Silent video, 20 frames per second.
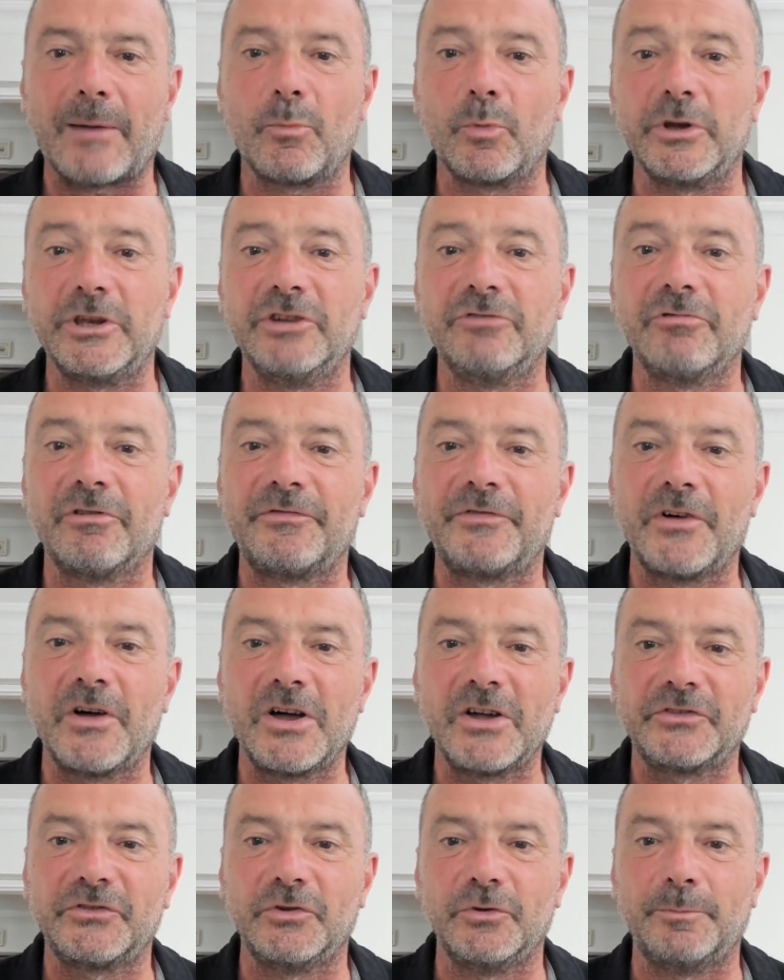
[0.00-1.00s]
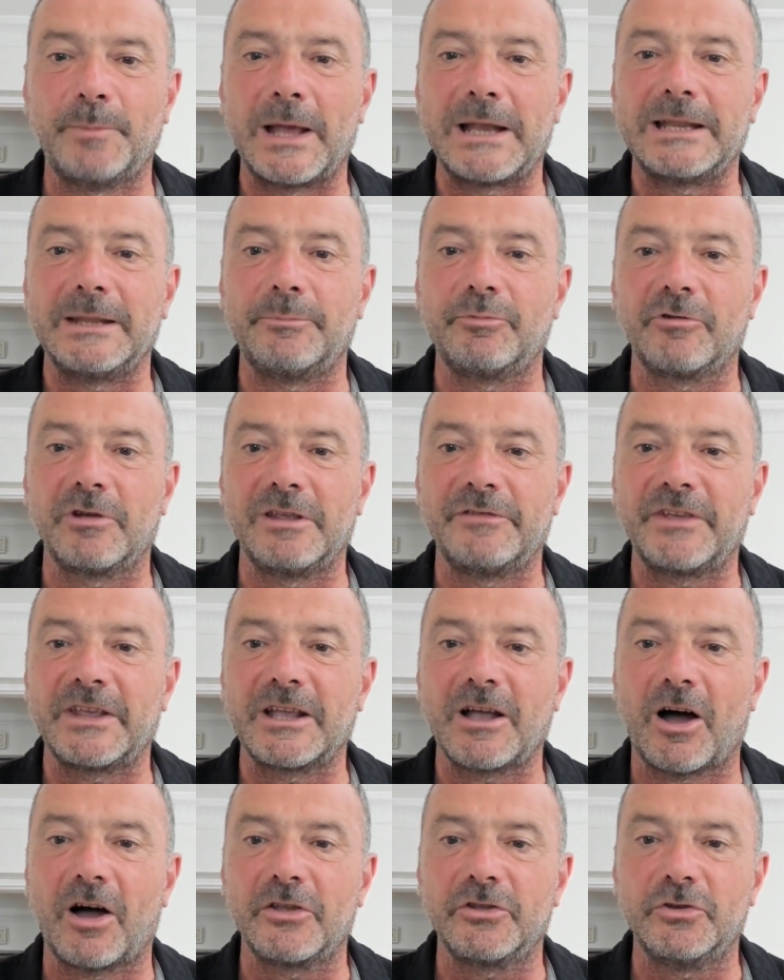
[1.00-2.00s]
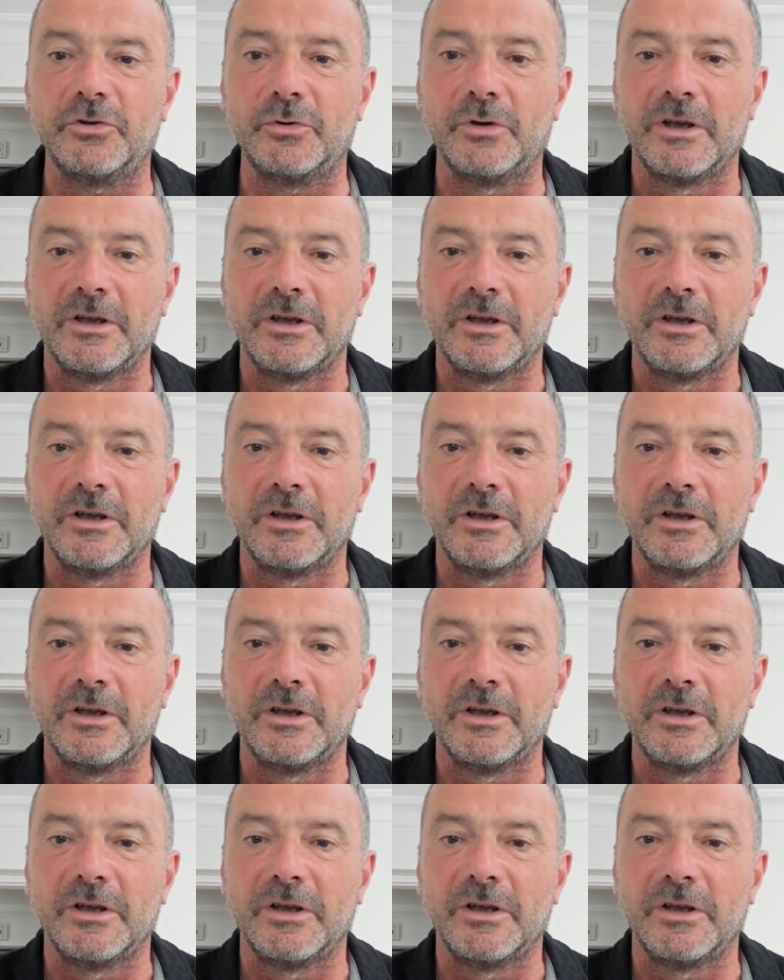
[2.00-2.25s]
When you refer to belly breathing, are you